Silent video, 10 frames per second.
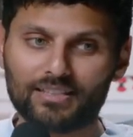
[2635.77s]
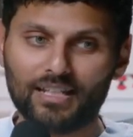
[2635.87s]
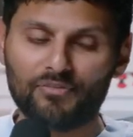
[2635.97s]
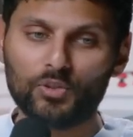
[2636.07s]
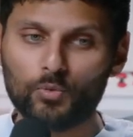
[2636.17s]
that
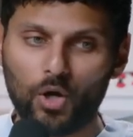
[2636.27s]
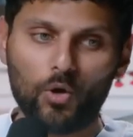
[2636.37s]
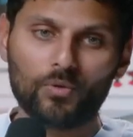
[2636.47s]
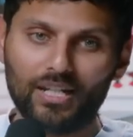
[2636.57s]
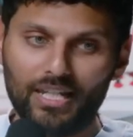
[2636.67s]
if you
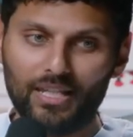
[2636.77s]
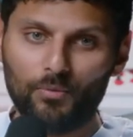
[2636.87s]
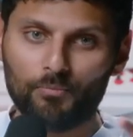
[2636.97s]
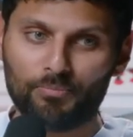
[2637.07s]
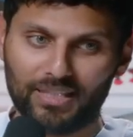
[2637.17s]
only
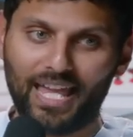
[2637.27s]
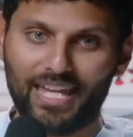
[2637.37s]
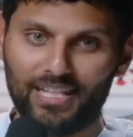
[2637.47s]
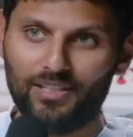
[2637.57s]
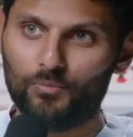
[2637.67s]

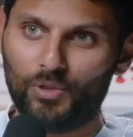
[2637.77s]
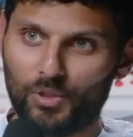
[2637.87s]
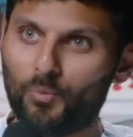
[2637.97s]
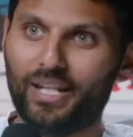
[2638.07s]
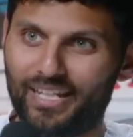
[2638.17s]
play when
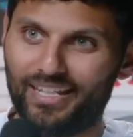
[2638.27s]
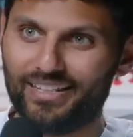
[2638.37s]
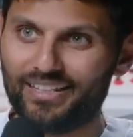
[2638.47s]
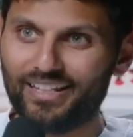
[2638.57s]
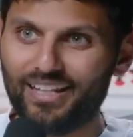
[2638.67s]
you're winning